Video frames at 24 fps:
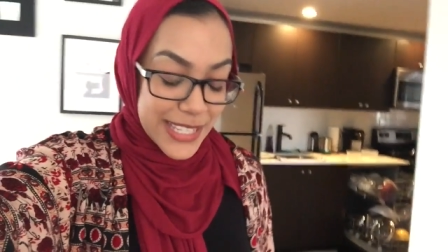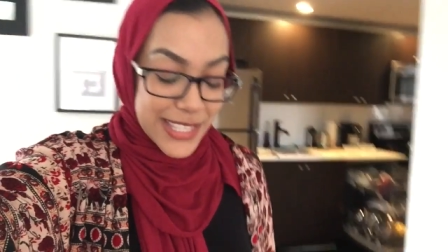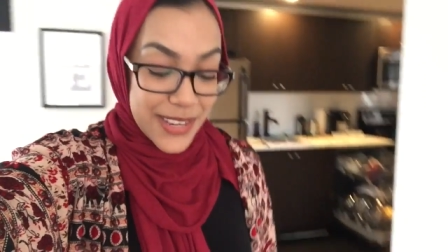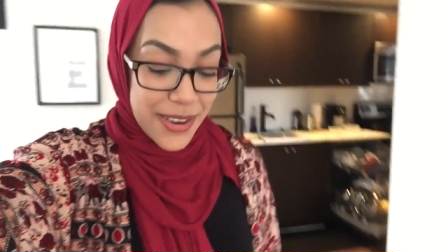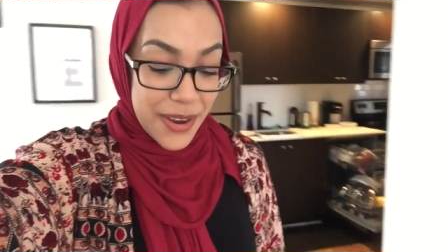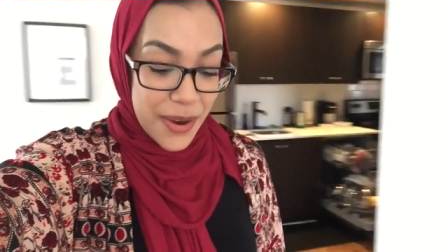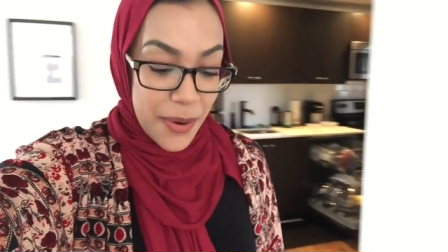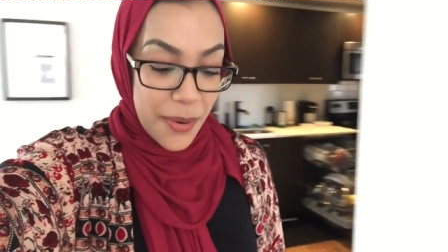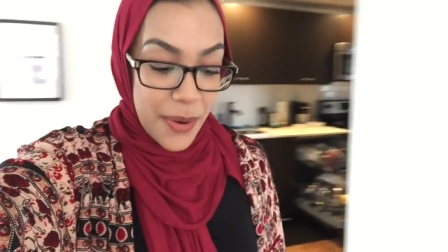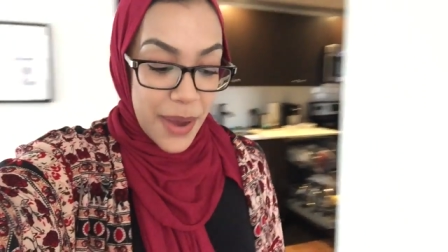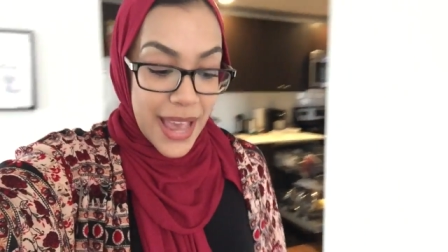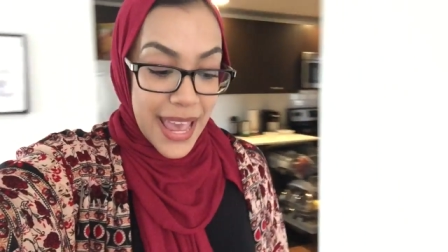
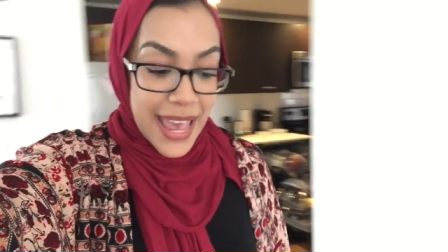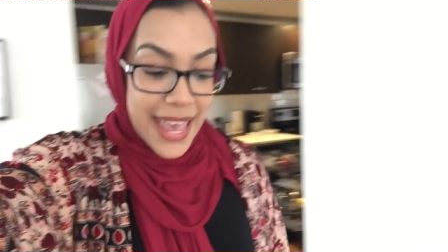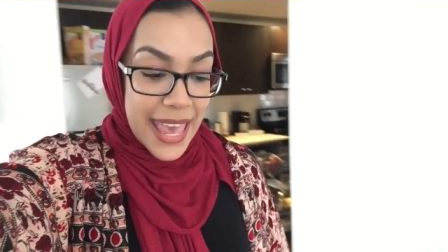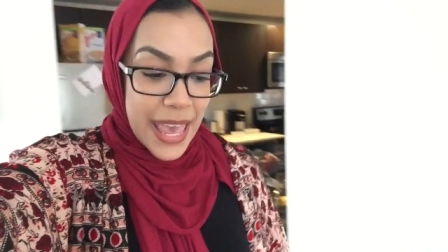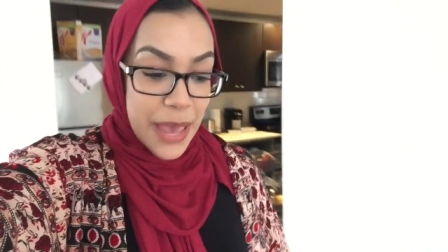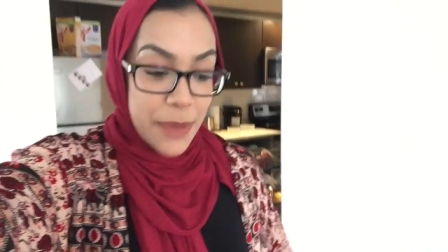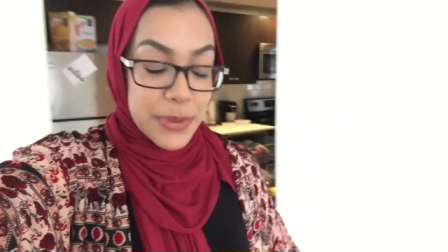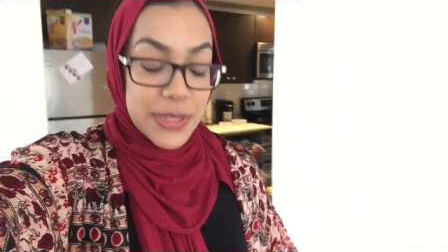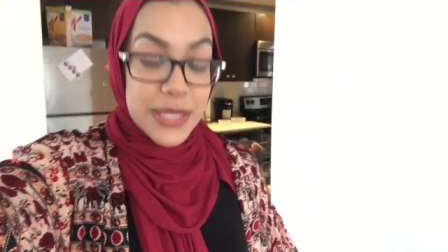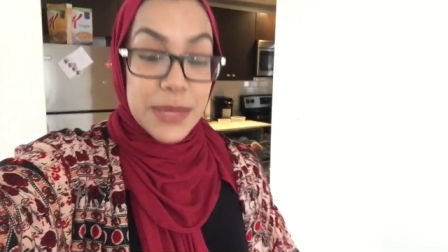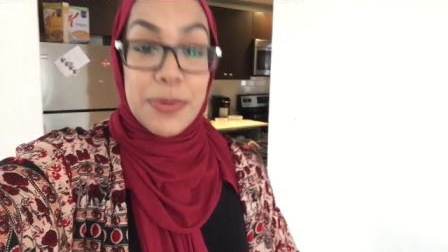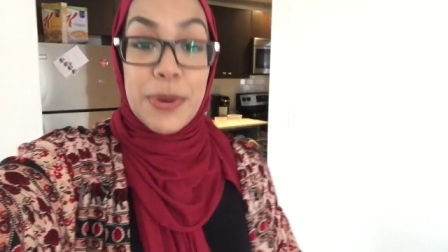So
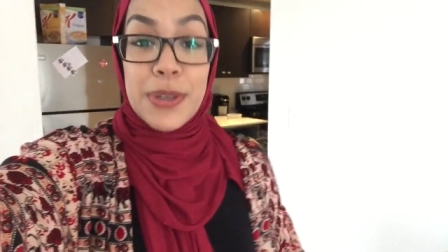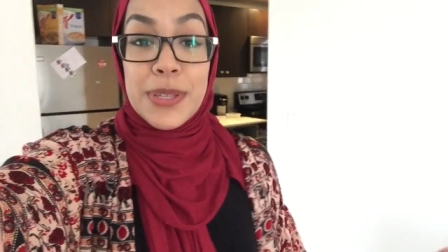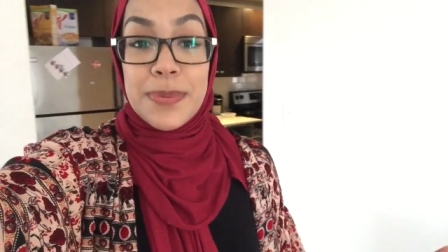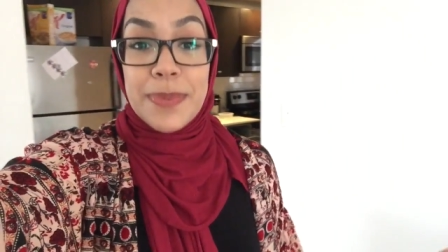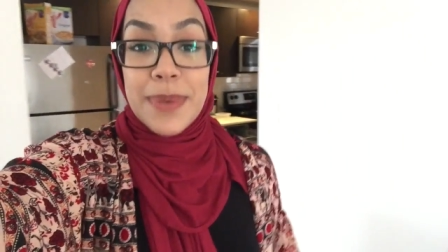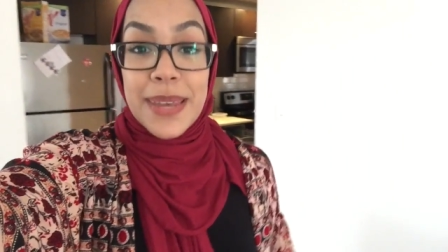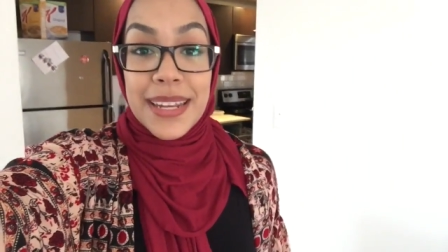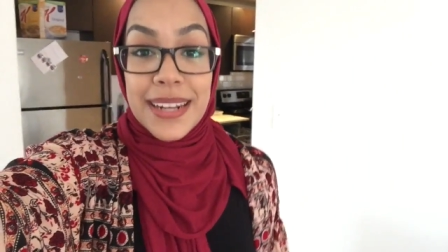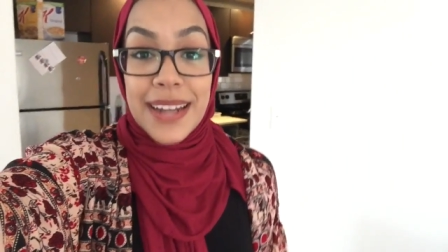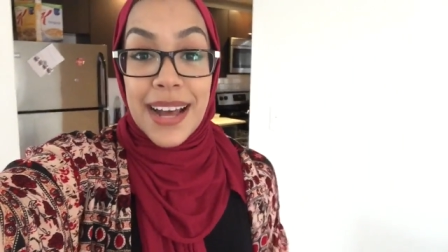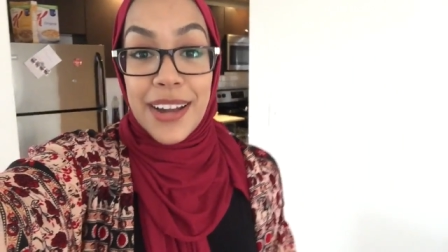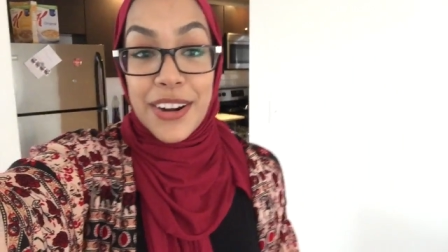it was supposed to
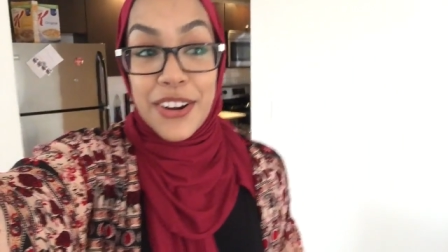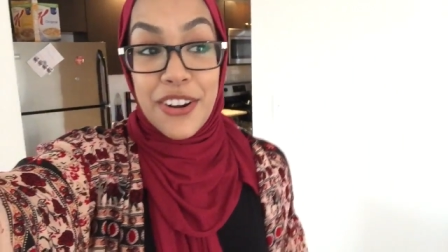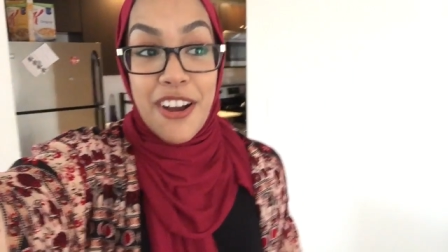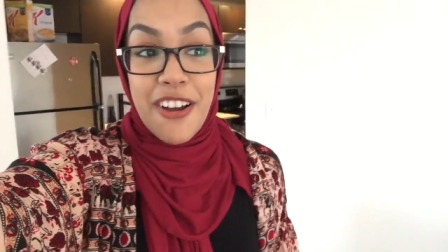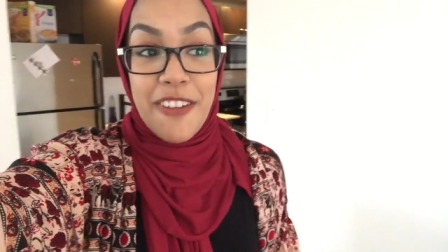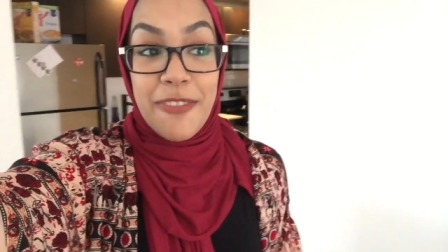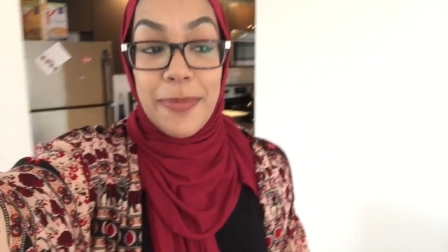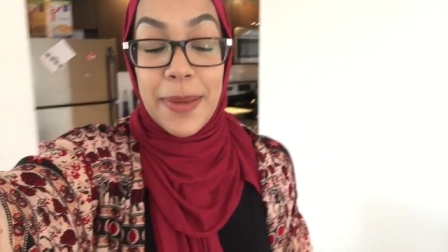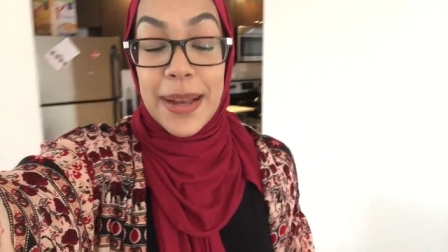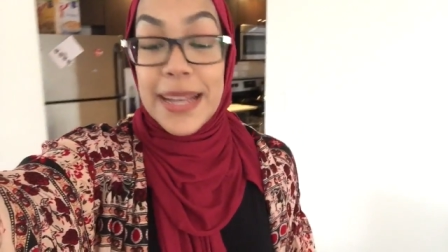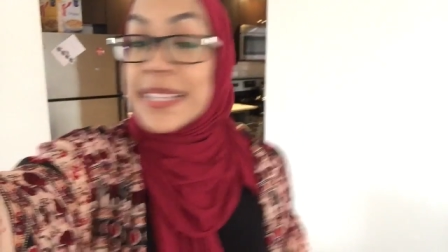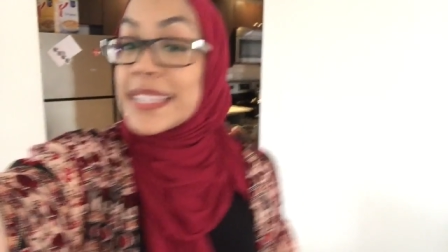be in honor
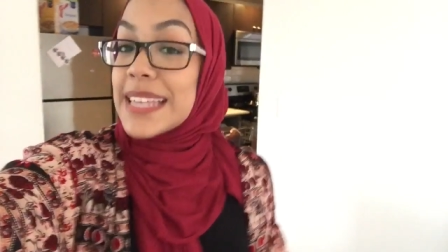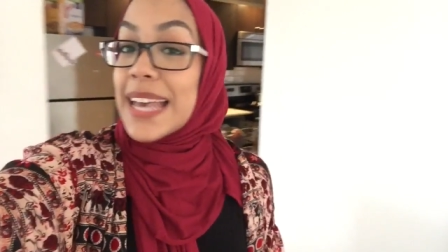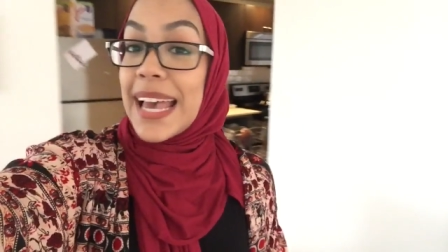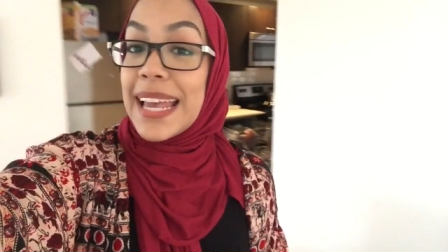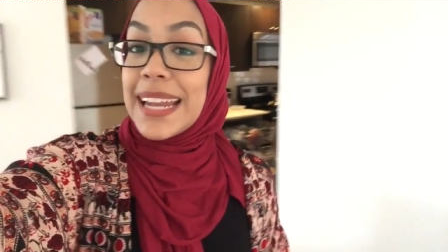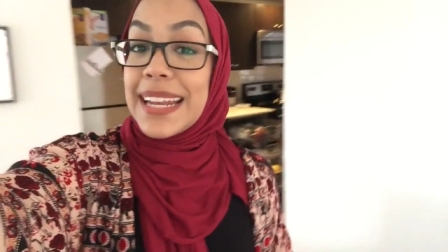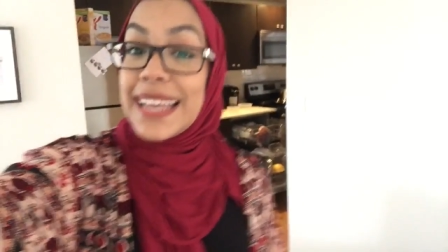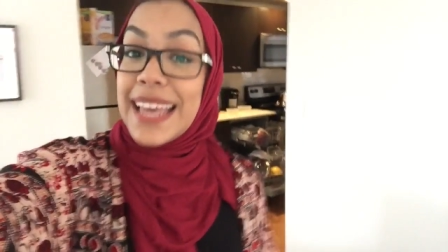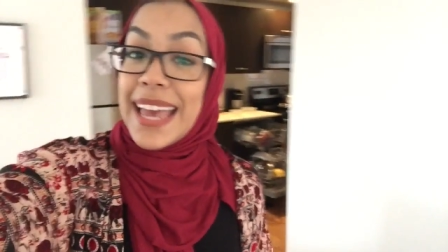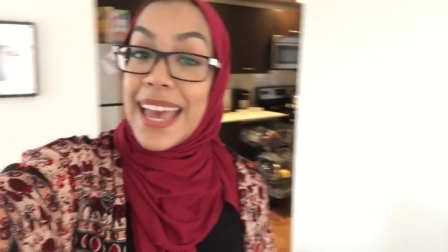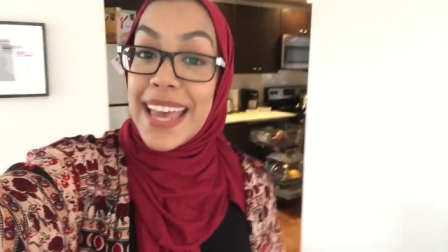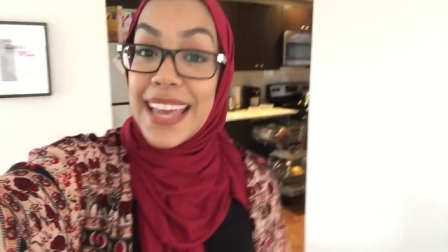of my
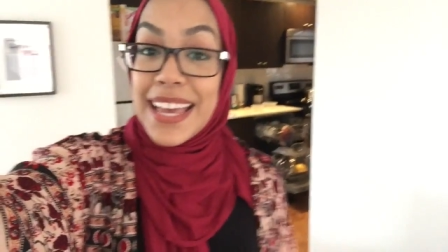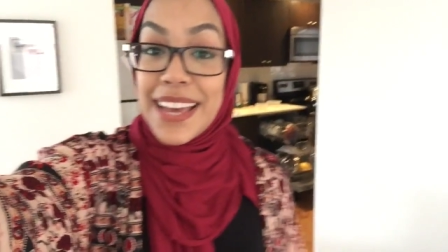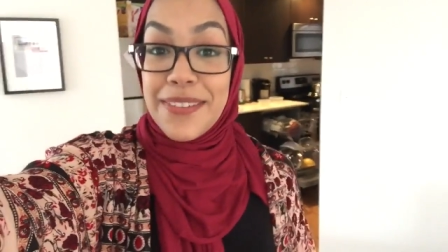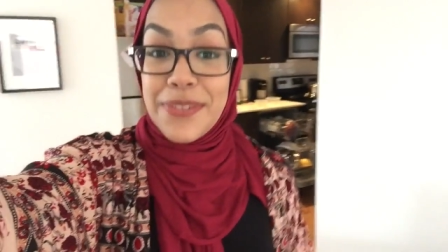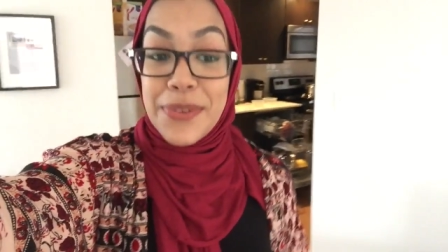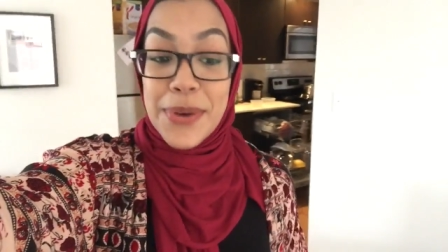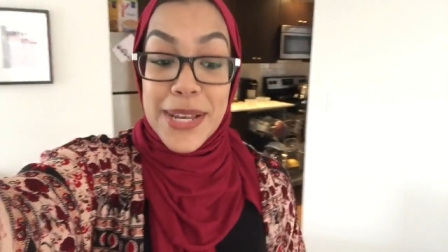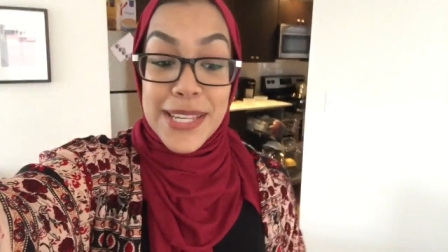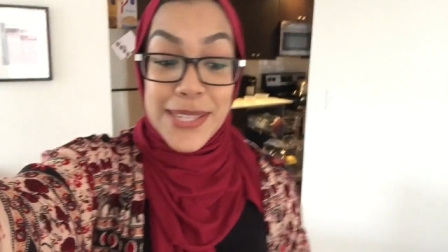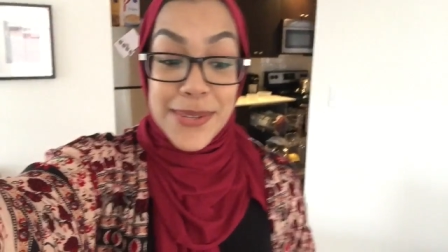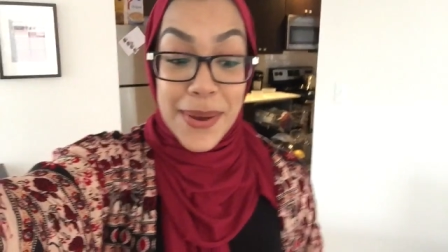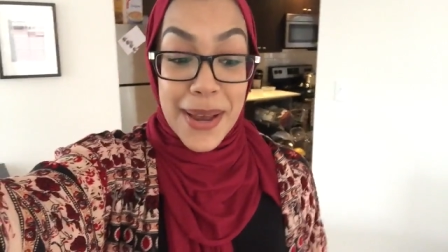10K giveaway.